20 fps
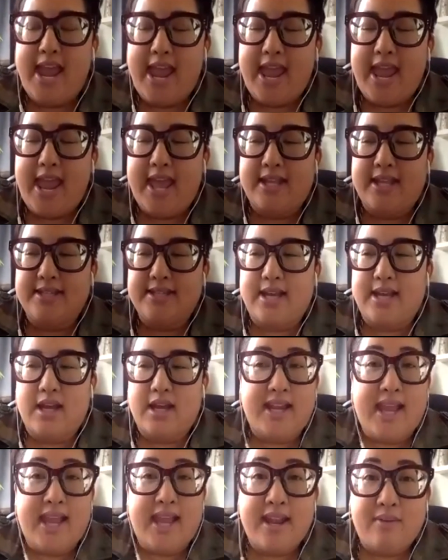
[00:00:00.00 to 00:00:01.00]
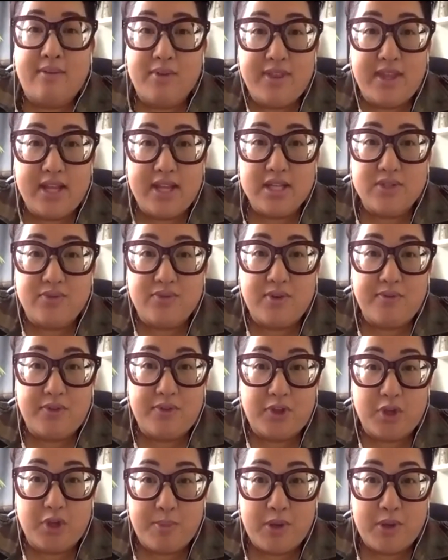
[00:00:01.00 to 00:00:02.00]
And again, everything is free for
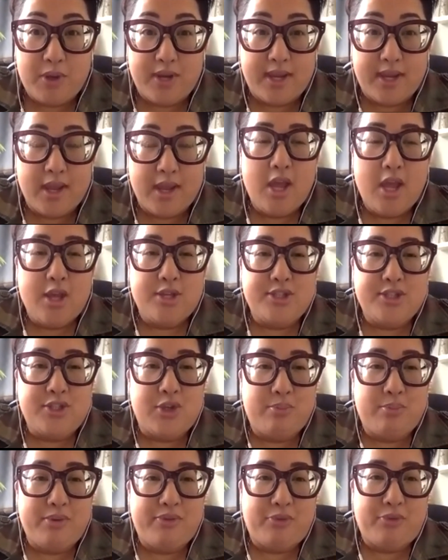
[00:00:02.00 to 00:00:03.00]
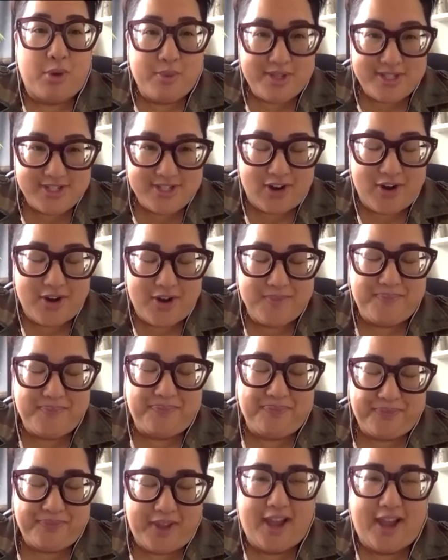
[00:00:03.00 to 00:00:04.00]
the community. So before we start,
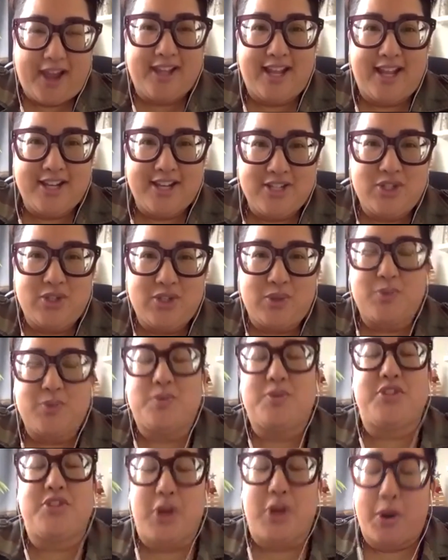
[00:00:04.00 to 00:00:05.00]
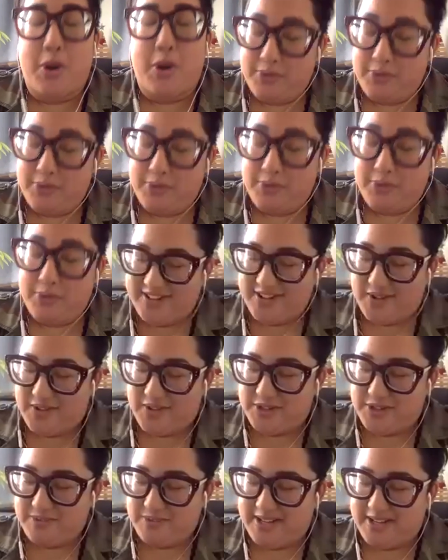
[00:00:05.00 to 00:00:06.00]
I'd like to start with a land
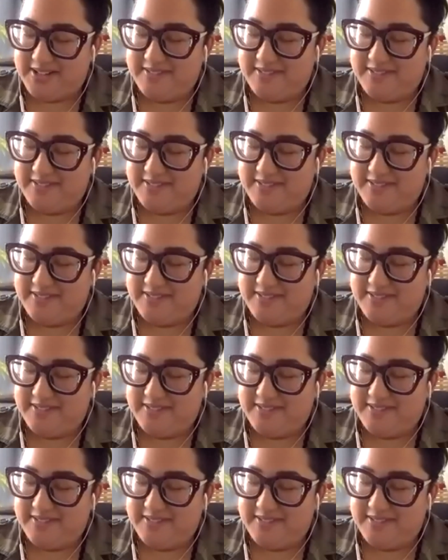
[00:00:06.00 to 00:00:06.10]
acknowledgement.